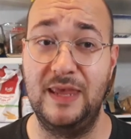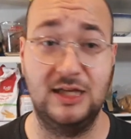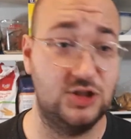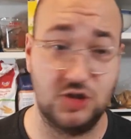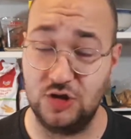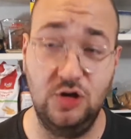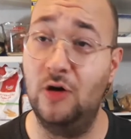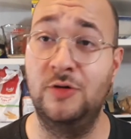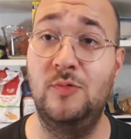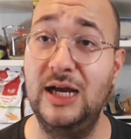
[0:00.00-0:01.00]
it's just
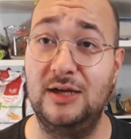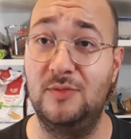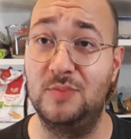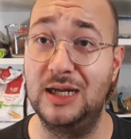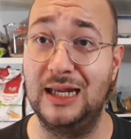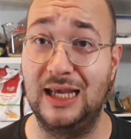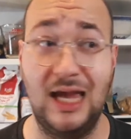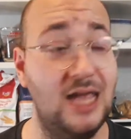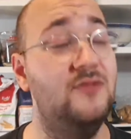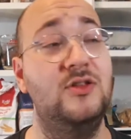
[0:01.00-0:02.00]
gone away
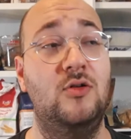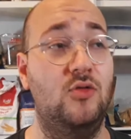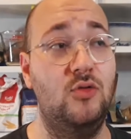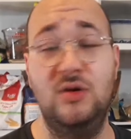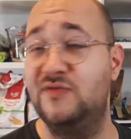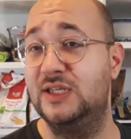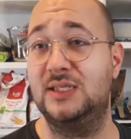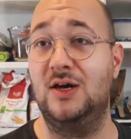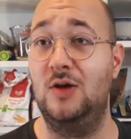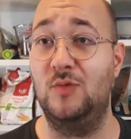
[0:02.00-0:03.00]
completely. Even all of
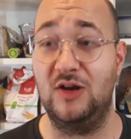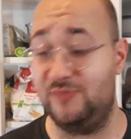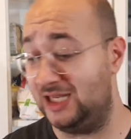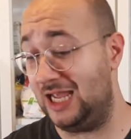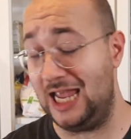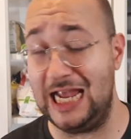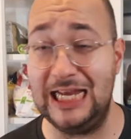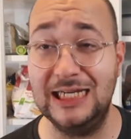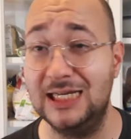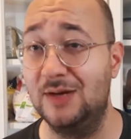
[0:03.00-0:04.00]
this time when I've been
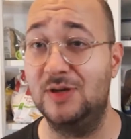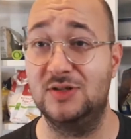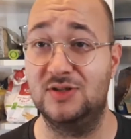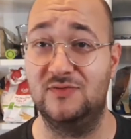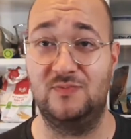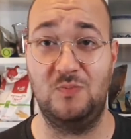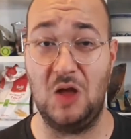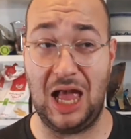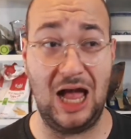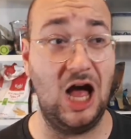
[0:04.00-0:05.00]
eating a bunch of
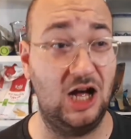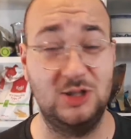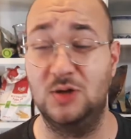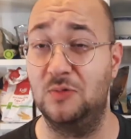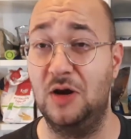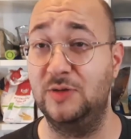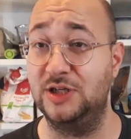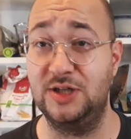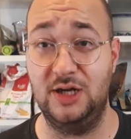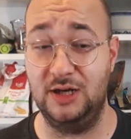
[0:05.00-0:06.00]
utter
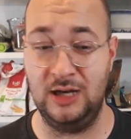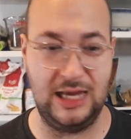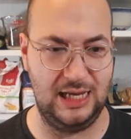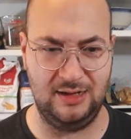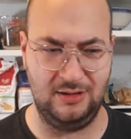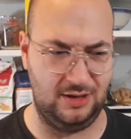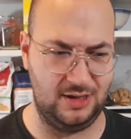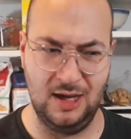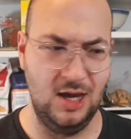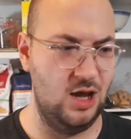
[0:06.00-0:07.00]
rubbish and eating
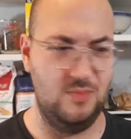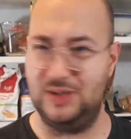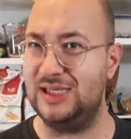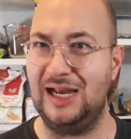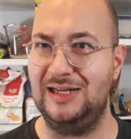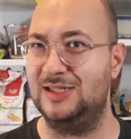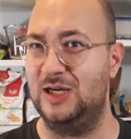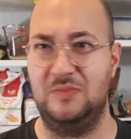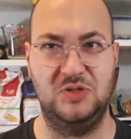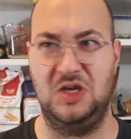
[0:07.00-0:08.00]
like potato
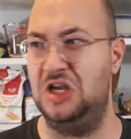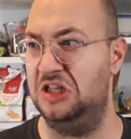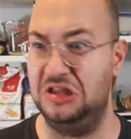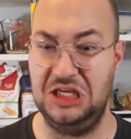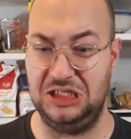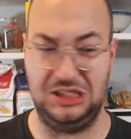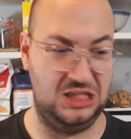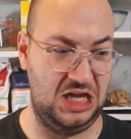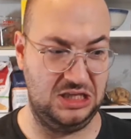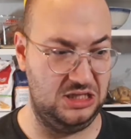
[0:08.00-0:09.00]
chips and this
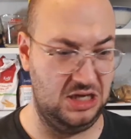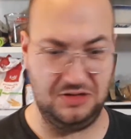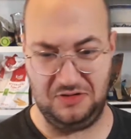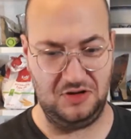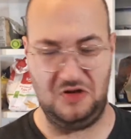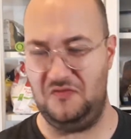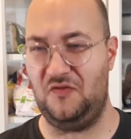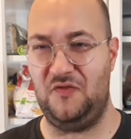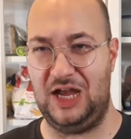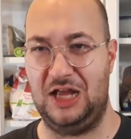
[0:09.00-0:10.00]
and that and the other and
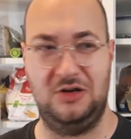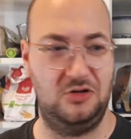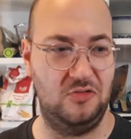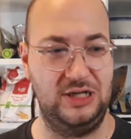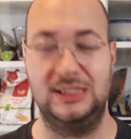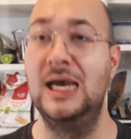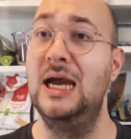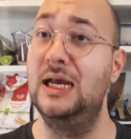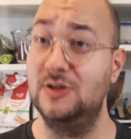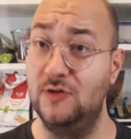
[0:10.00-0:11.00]
fat and grease,
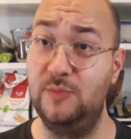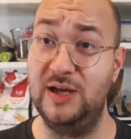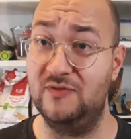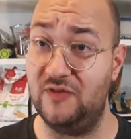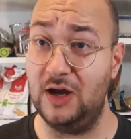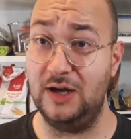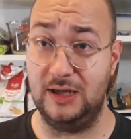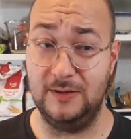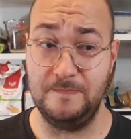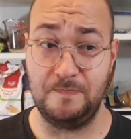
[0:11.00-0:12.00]
it's all been
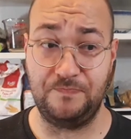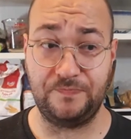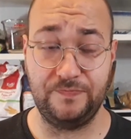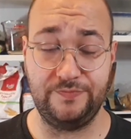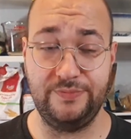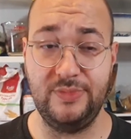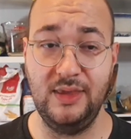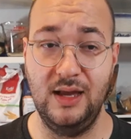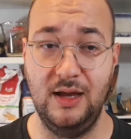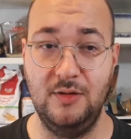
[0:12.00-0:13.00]
fine.
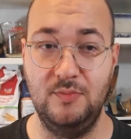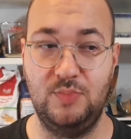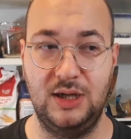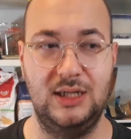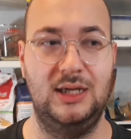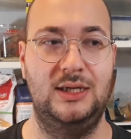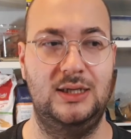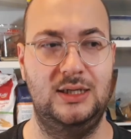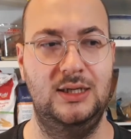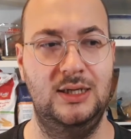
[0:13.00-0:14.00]
But
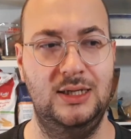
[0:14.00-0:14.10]
like,